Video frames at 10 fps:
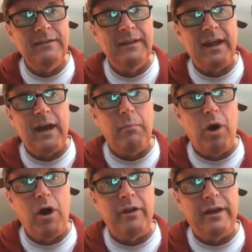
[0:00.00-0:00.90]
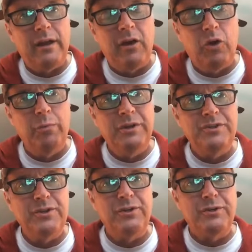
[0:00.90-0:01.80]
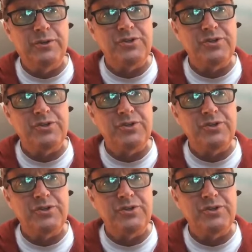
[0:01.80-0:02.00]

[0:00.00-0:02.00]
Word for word: that I bought at a home interior